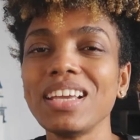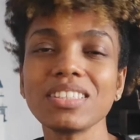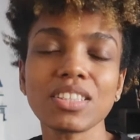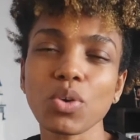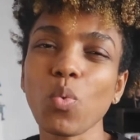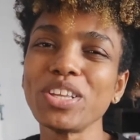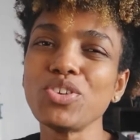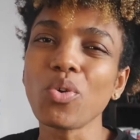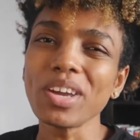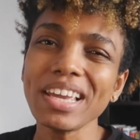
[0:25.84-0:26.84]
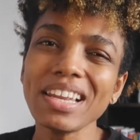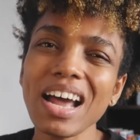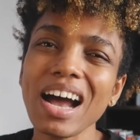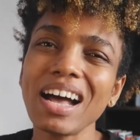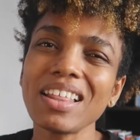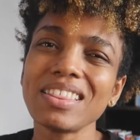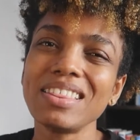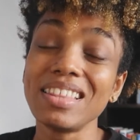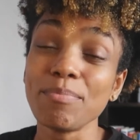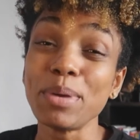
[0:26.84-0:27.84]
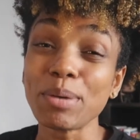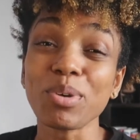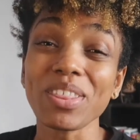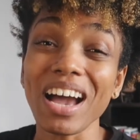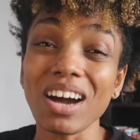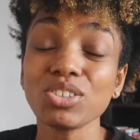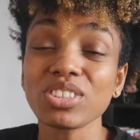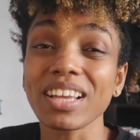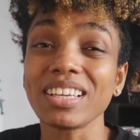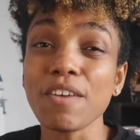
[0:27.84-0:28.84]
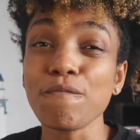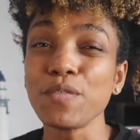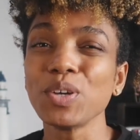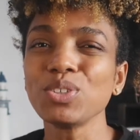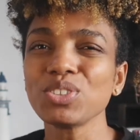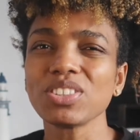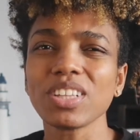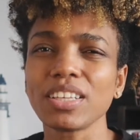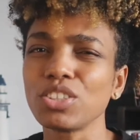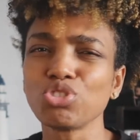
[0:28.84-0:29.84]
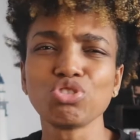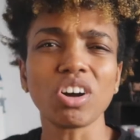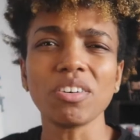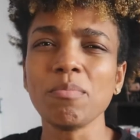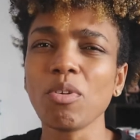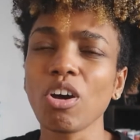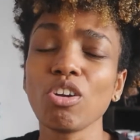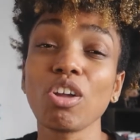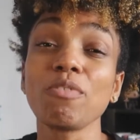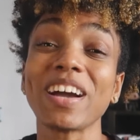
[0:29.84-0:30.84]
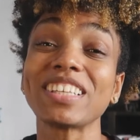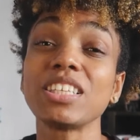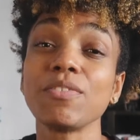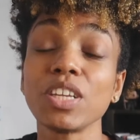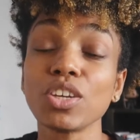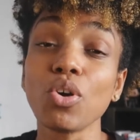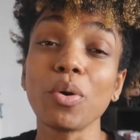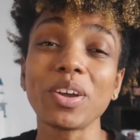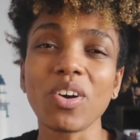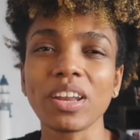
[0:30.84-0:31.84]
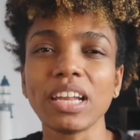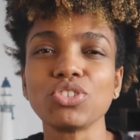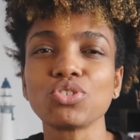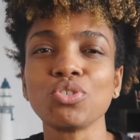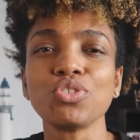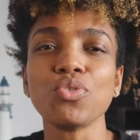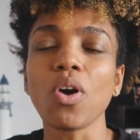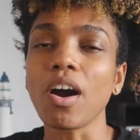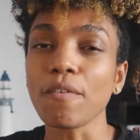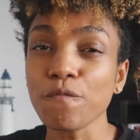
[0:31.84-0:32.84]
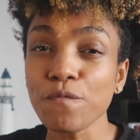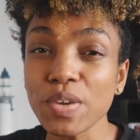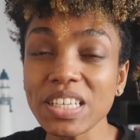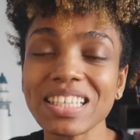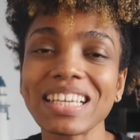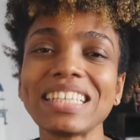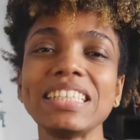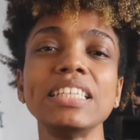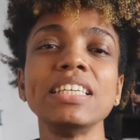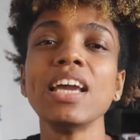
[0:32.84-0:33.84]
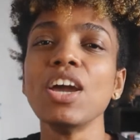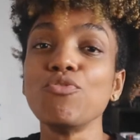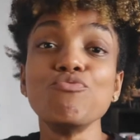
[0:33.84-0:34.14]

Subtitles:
Here's the thing, when you're in the Big Brother house, like, it feels like there's not a lot of activity going on, and so you are physically